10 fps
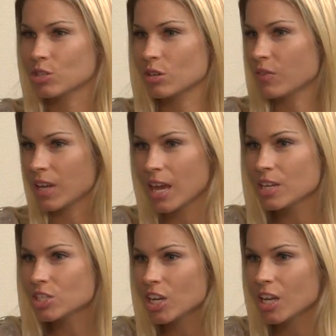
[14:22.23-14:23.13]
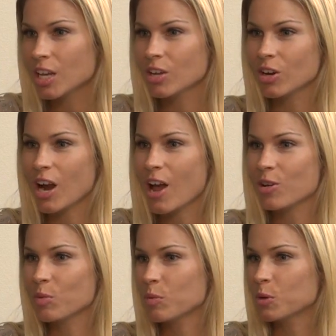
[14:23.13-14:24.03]
certification, or how
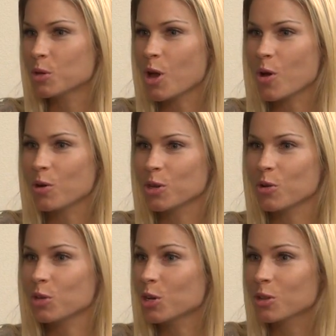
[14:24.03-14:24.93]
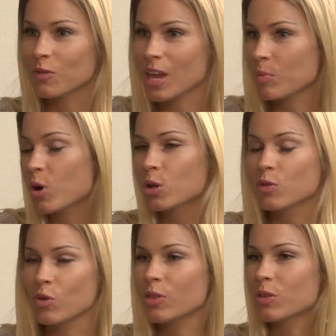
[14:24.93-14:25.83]
do people know, you're the VA Pro and
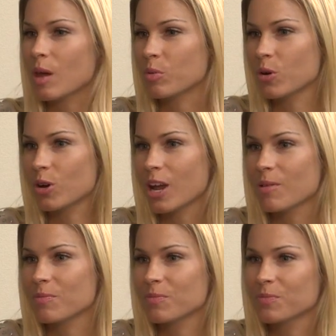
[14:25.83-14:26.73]
you've went through that program?